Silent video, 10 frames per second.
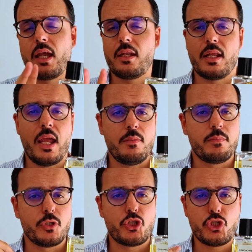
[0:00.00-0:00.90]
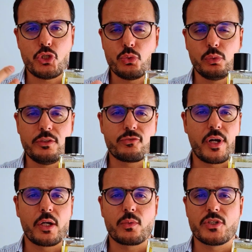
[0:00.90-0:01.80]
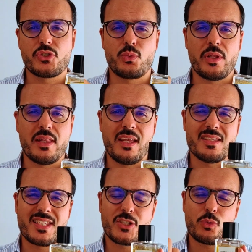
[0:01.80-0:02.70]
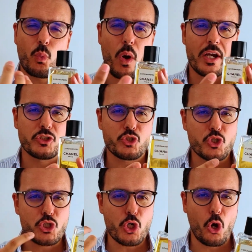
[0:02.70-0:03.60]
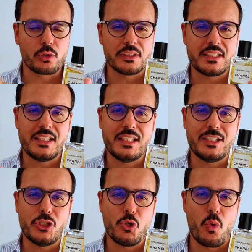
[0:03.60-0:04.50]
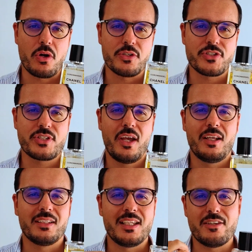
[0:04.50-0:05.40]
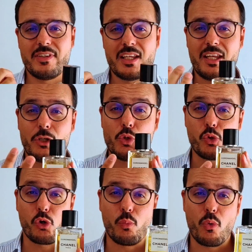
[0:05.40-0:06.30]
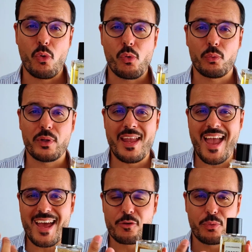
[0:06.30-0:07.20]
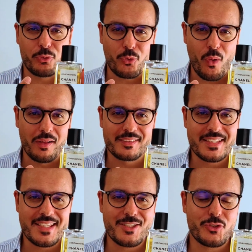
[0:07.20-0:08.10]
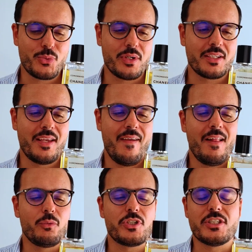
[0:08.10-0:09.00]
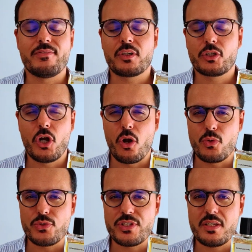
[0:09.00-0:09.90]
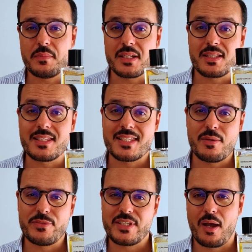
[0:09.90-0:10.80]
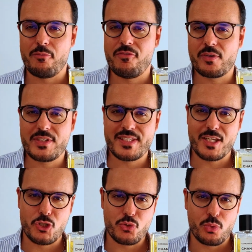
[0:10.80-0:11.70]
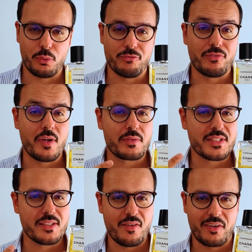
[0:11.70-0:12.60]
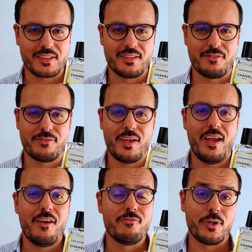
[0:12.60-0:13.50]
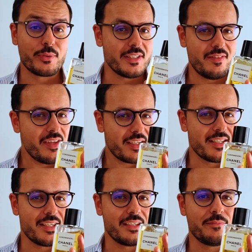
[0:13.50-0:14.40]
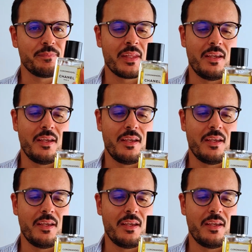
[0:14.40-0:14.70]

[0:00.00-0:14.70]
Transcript: again a patchouli fragrance with this white chocolatey nuance, giving a gourmand, edible quality into it, which is very cozy, but at the same time very sensual, very seductive, very addicting,